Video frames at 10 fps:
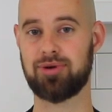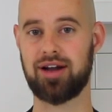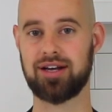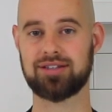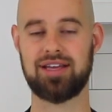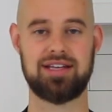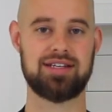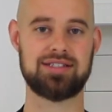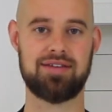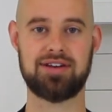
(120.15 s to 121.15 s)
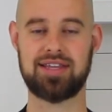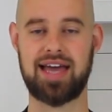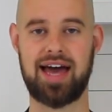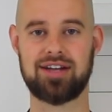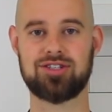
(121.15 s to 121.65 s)
product, doesn't have anything
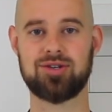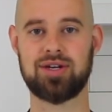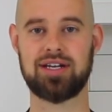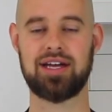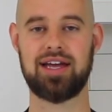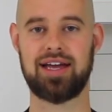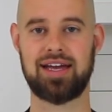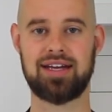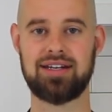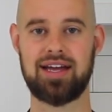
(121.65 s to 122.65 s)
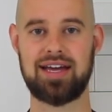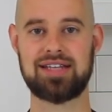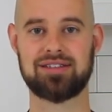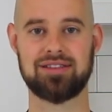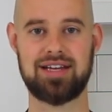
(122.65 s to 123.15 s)
added to it, and
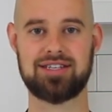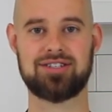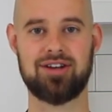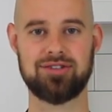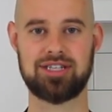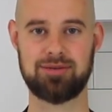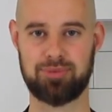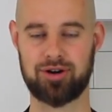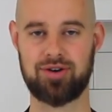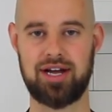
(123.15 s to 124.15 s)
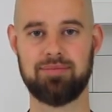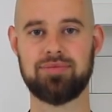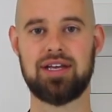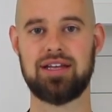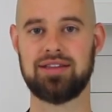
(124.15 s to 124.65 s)
it's less salty per
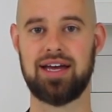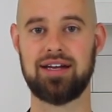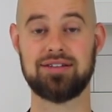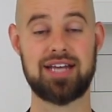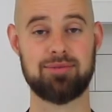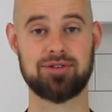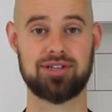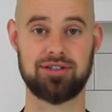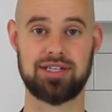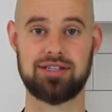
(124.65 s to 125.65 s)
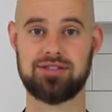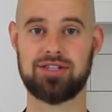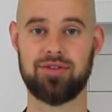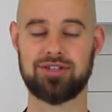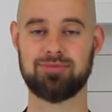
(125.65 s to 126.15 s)
gram than table salt is,
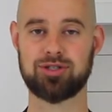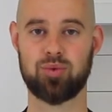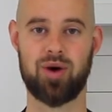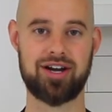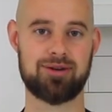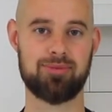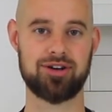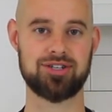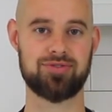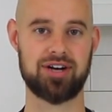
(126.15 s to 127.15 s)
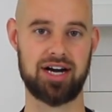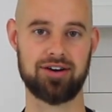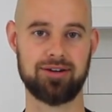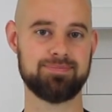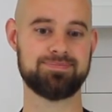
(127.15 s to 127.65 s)
so there's a much wider margin for
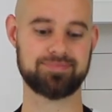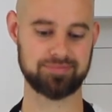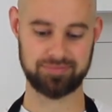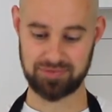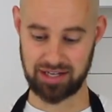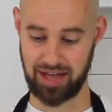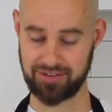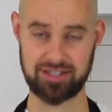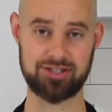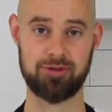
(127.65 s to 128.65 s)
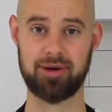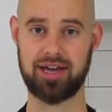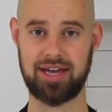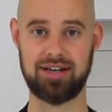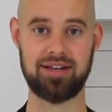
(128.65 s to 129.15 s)
error. I like to salt by
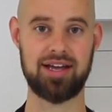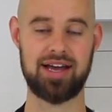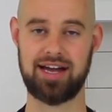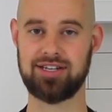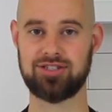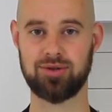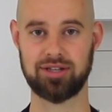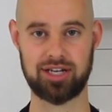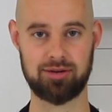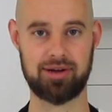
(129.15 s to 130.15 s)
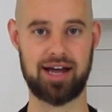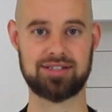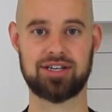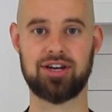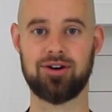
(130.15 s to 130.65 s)
hand and just do a little bit as
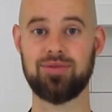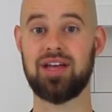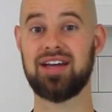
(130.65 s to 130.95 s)
I go.